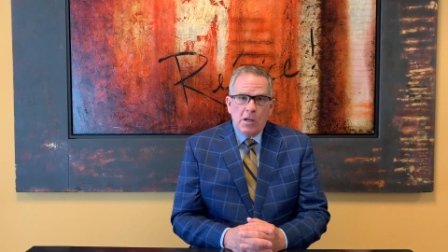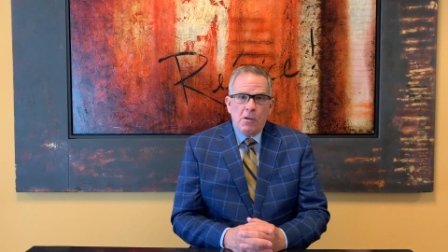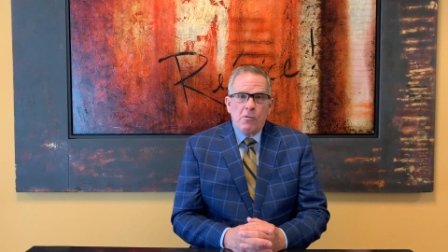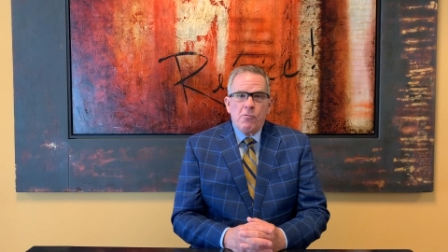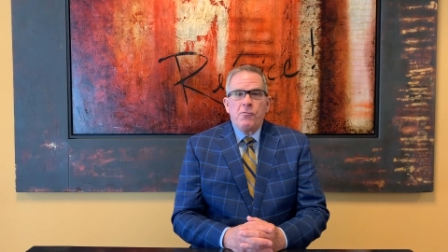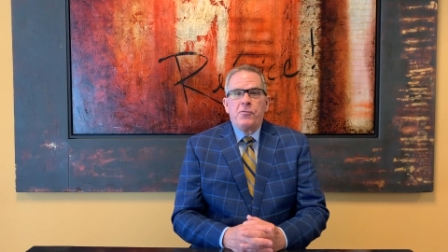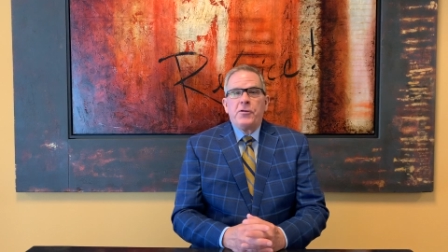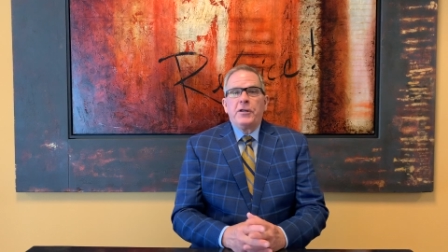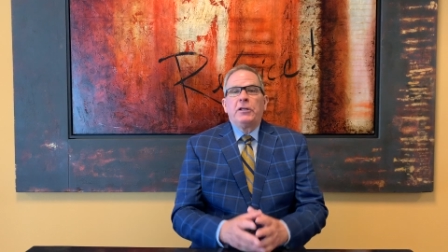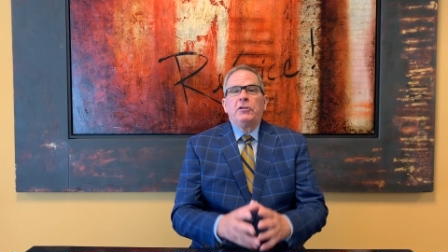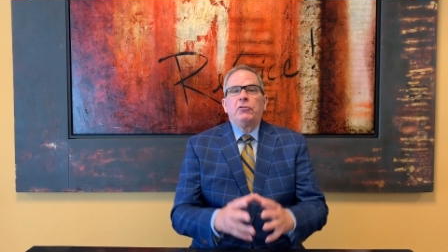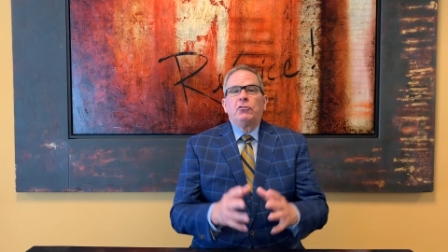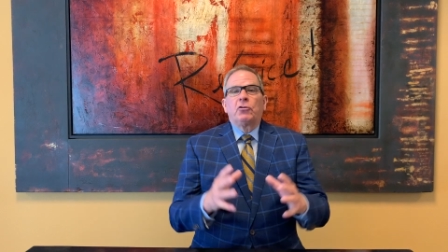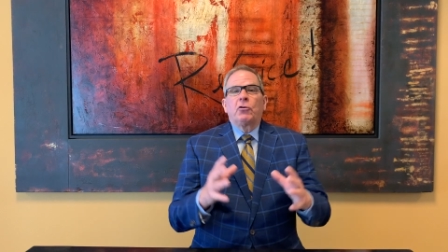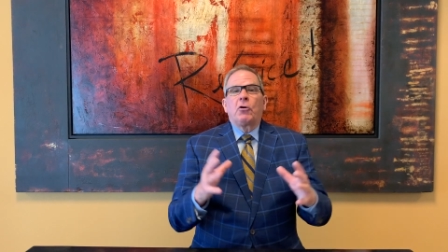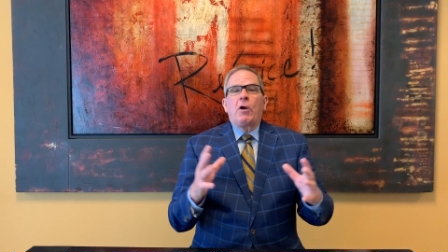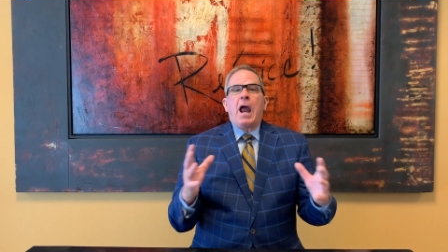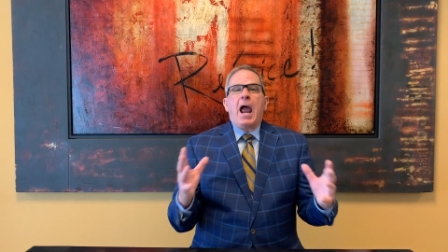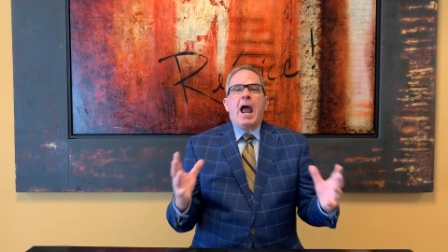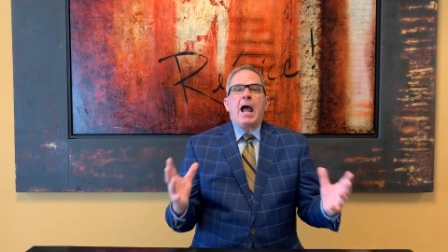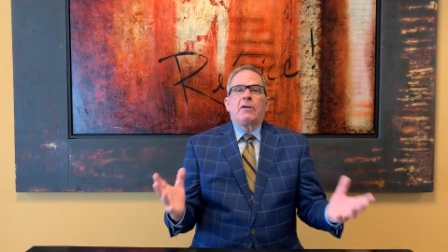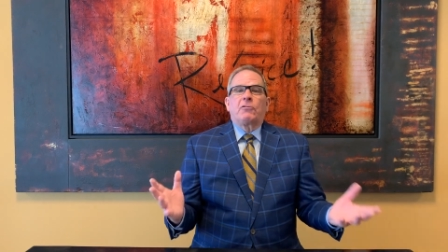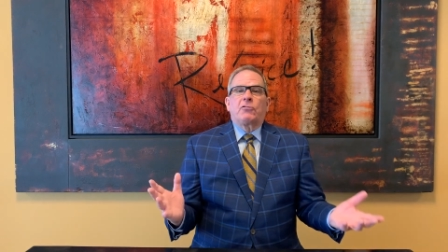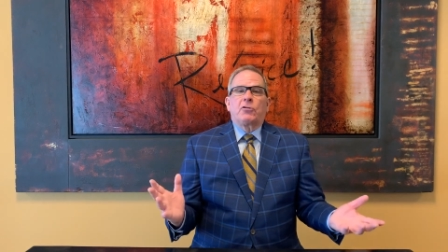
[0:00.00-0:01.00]
These are
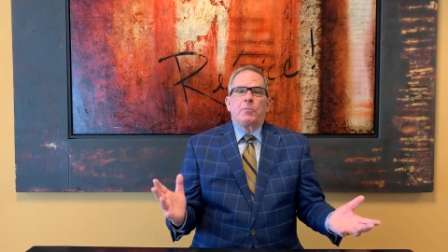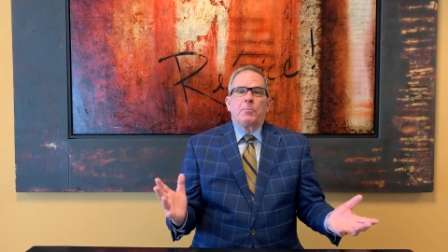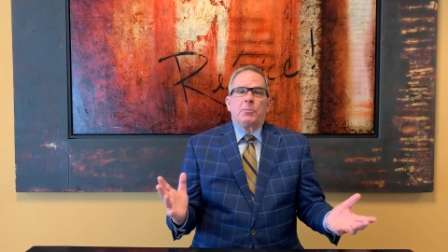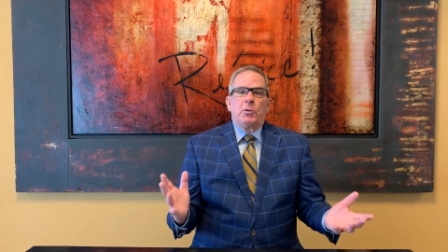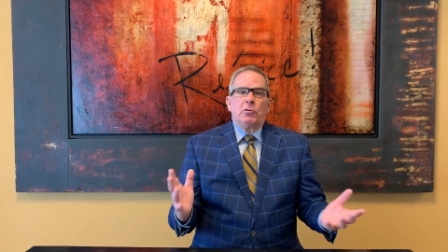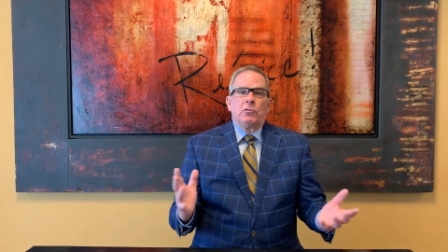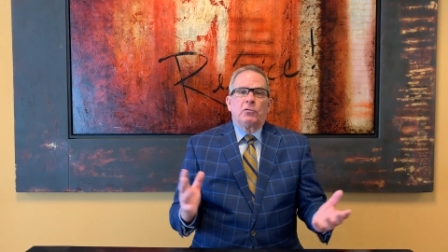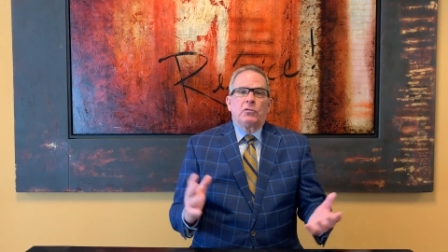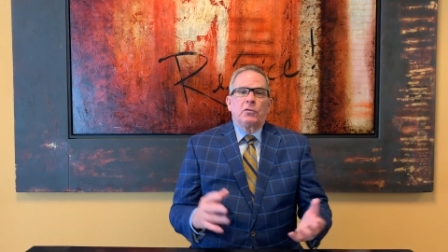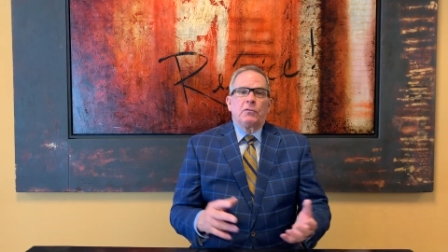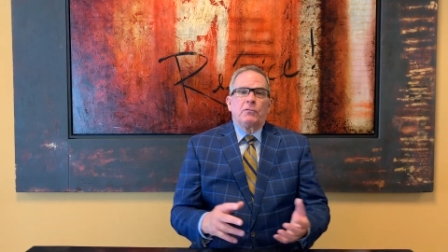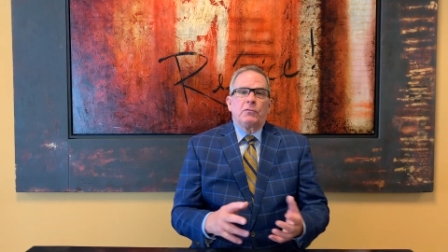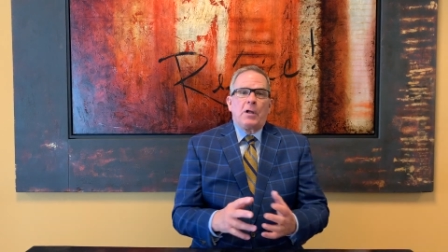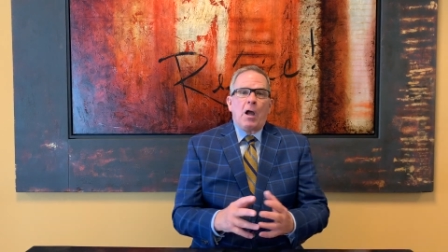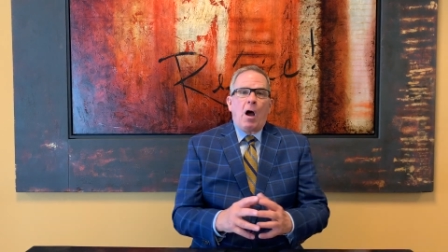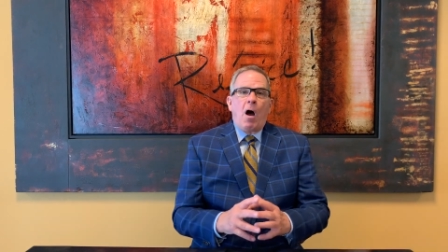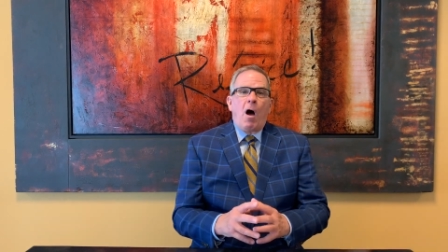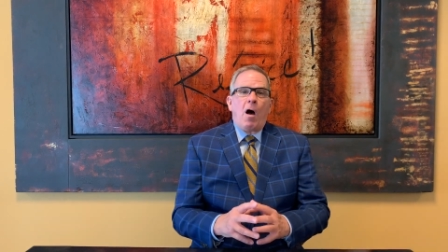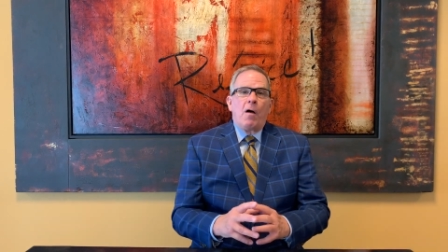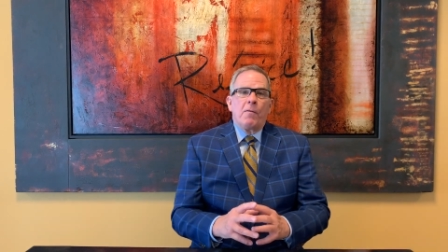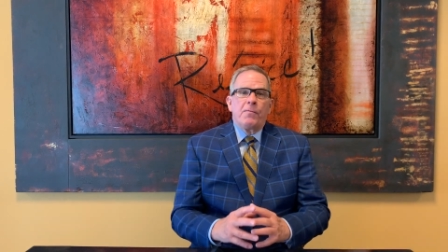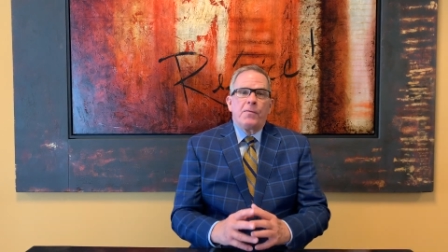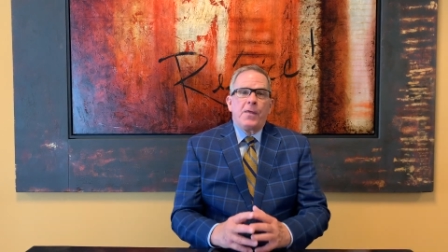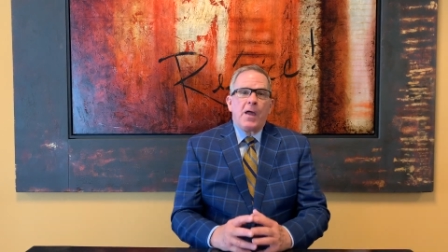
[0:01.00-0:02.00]
attributes of
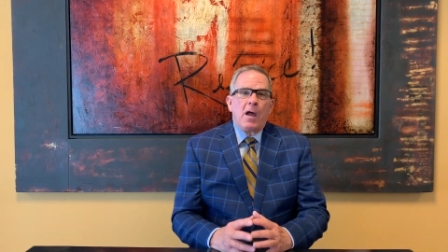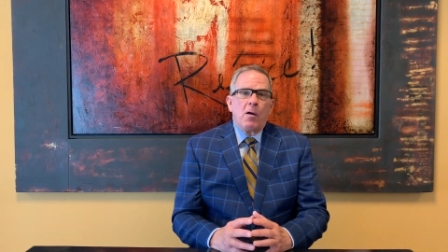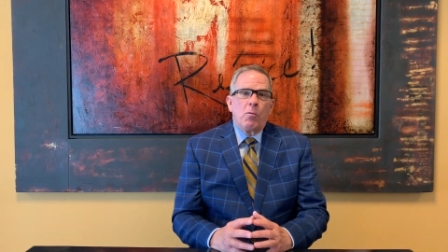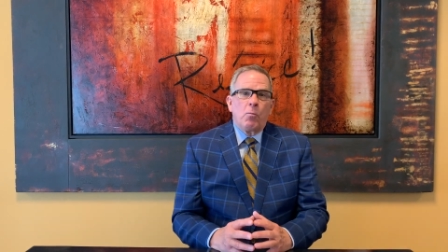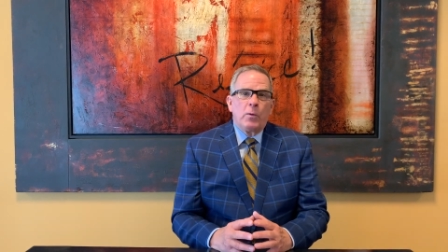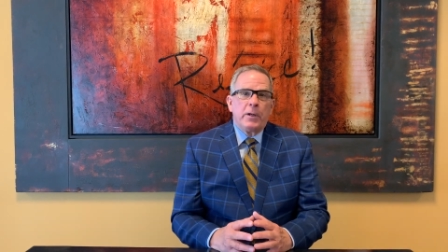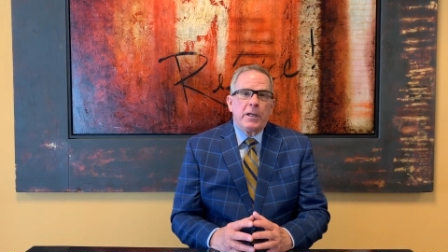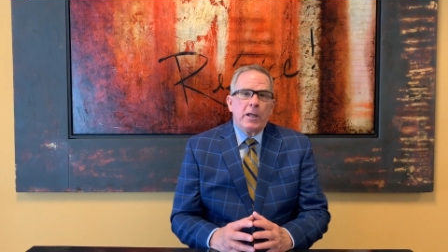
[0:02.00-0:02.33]
God that